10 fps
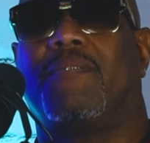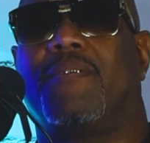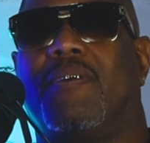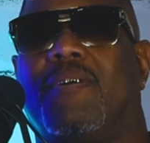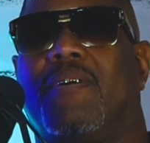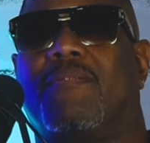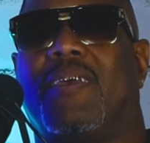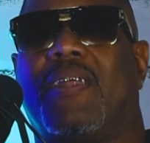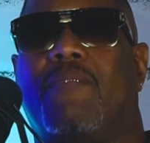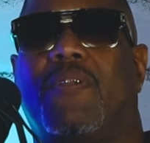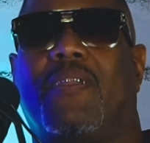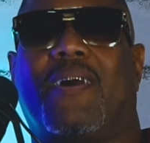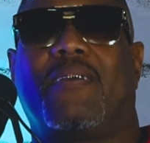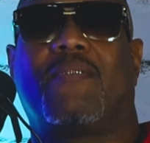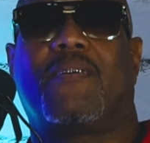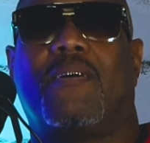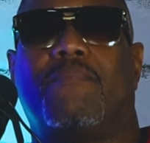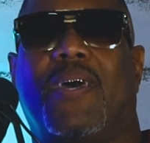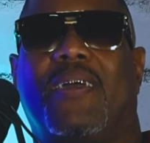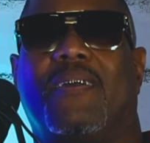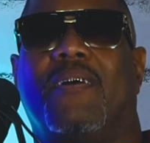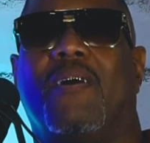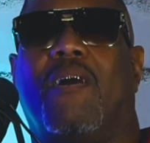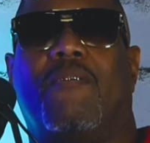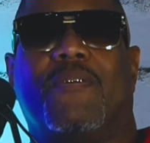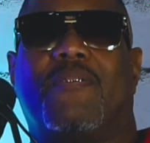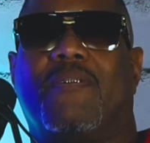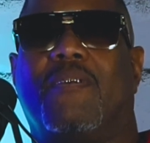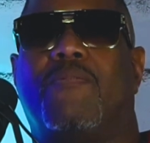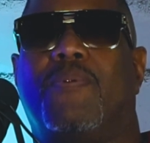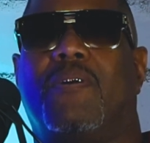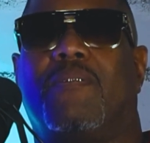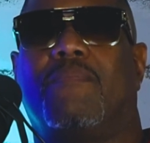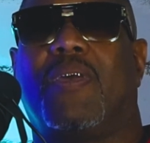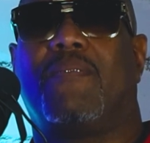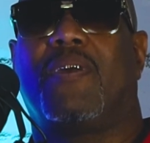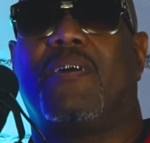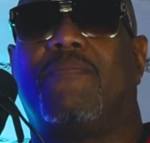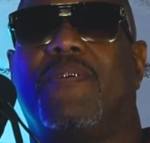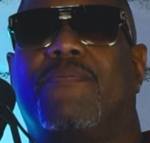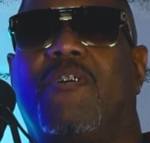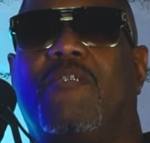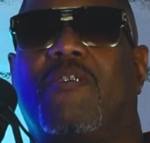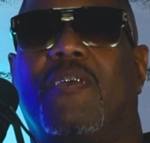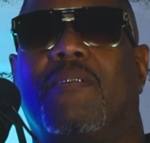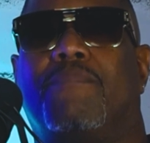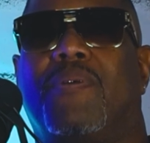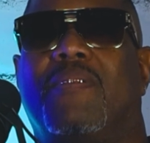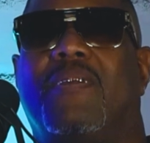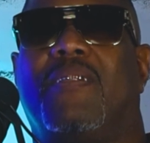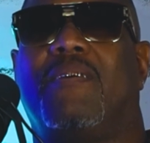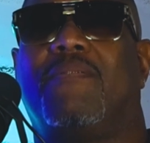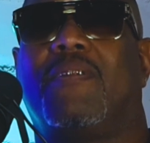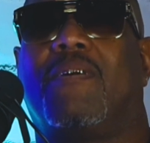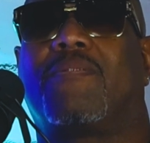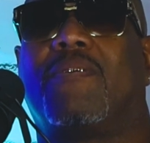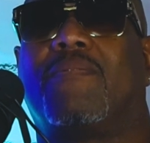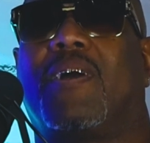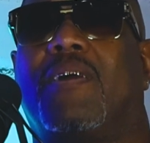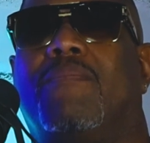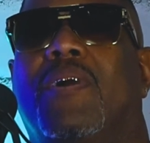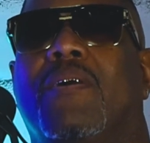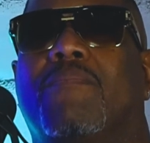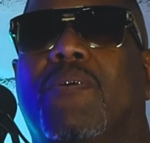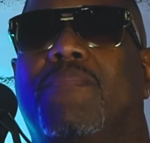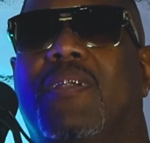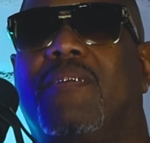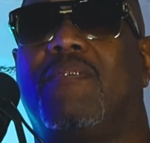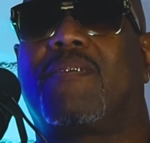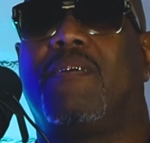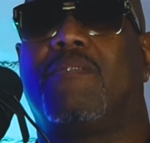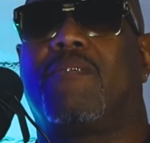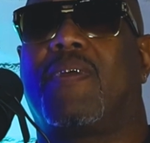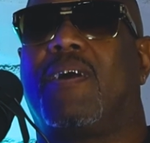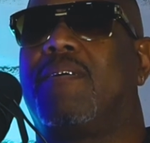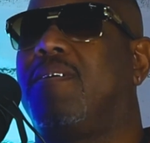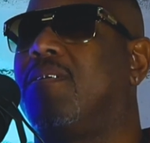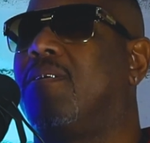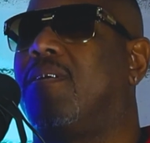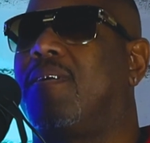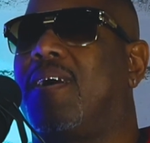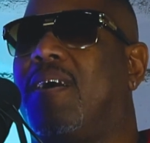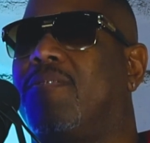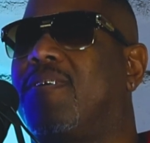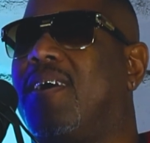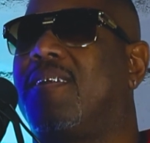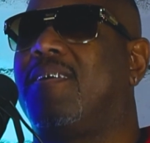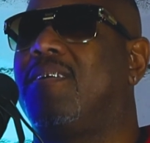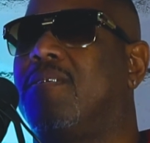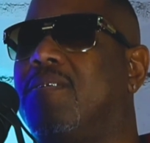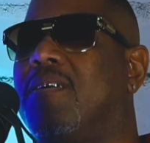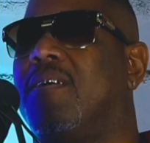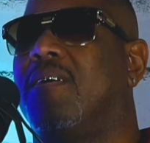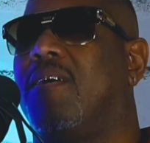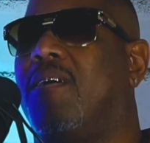Yeah. You know what I'm saying? I would like to come back over to this building, maybe help teach independent living or some kind of mobility skills around here or outside of here. Yeah.